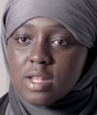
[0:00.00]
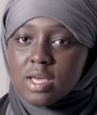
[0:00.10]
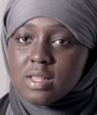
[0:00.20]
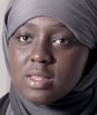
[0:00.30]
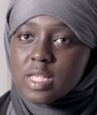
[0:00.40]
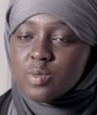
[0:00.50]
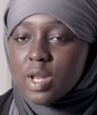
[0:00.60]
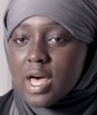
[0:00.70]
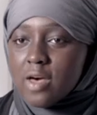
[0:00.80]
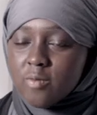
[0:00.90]
Like that's
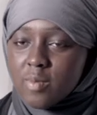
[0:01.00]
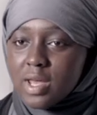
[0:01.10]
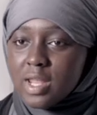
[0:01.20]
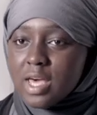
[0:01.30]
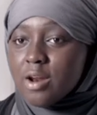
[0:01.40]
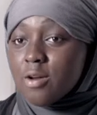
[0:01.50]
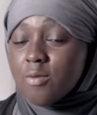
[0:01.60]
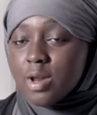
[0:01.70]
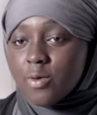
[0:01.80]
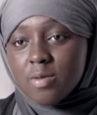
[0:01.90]
what I have in mind. Like I don't know
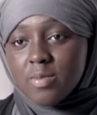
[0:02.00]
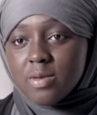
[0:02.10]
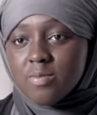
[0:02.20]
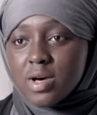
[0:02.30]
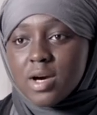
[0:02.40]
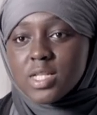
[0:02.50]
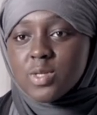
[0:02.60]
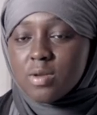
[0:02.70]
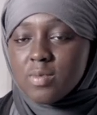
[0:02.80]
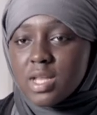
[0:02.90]
what I want to be, but I just
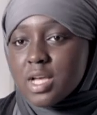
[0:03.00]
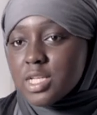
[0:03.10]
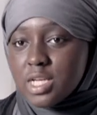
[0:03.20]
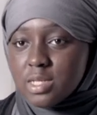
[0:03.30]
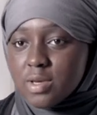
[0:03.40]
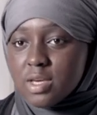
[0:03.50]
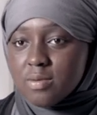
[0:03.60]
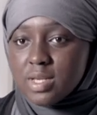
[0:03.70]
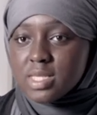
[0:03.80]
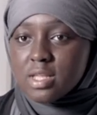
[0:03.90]
want to be like a change maker,
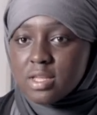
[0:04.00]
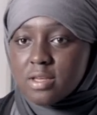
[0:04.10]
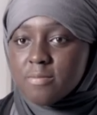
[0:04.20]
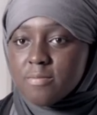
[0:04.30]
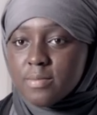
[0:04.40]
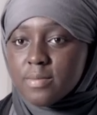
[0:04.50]
basically.